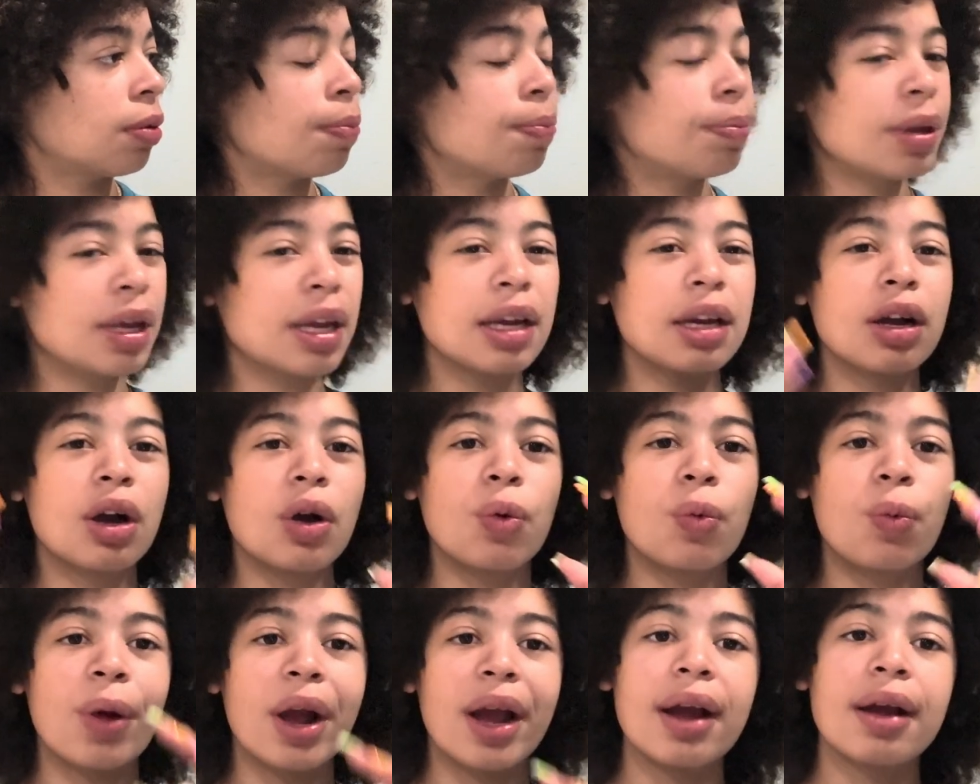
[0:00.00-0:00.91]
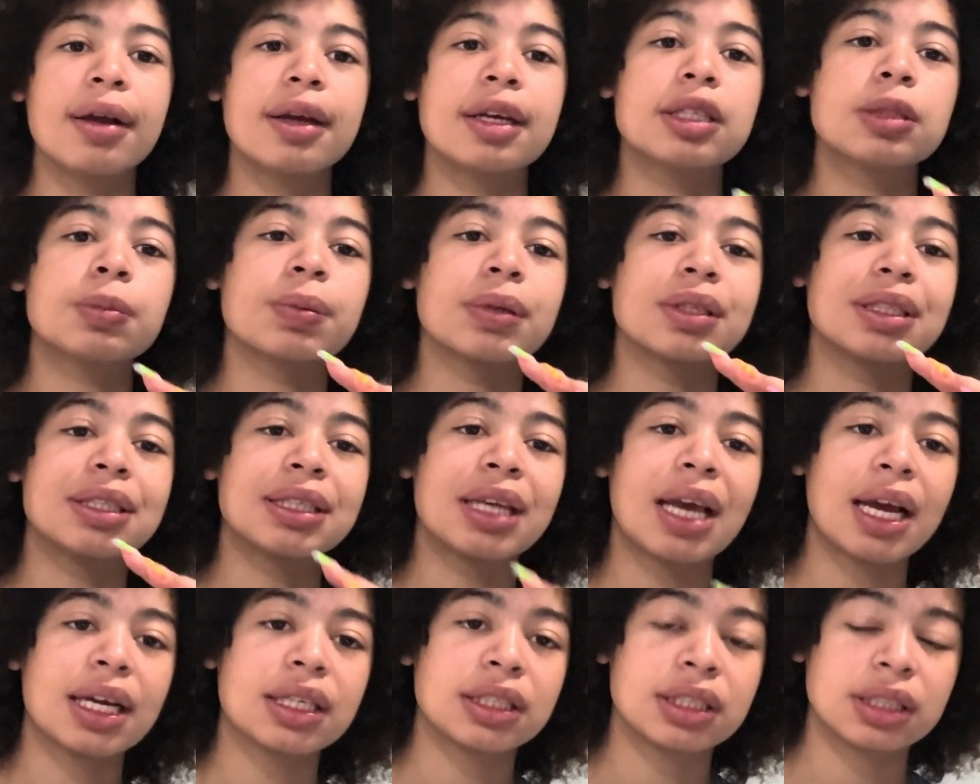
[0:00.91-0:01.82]
Being aware is
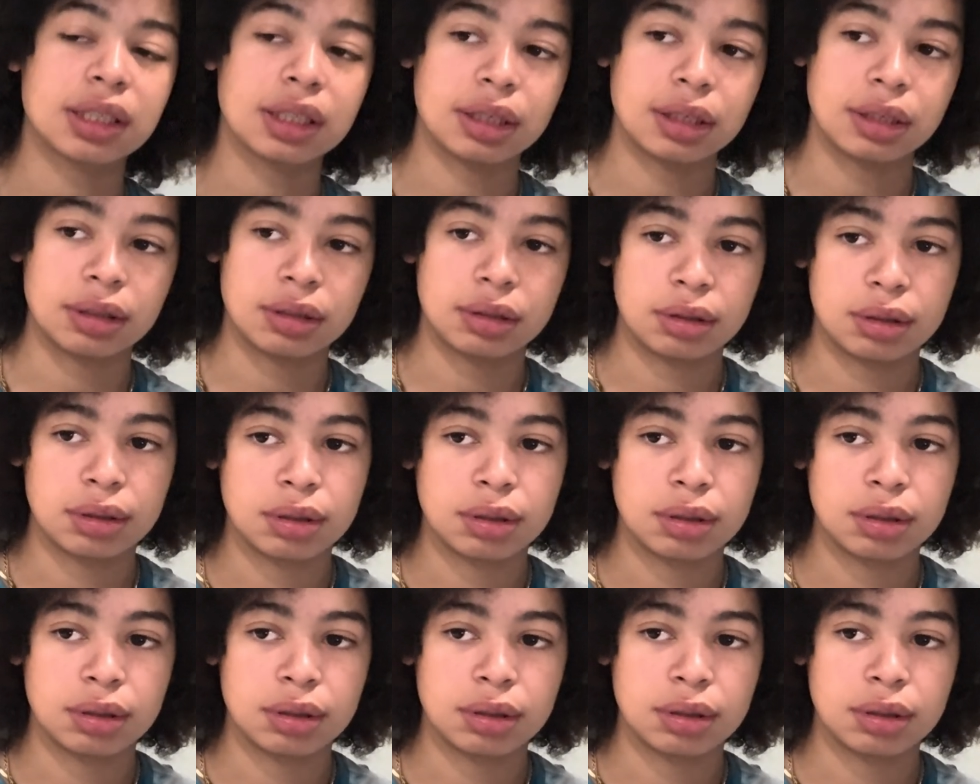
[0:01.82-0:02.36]
protection.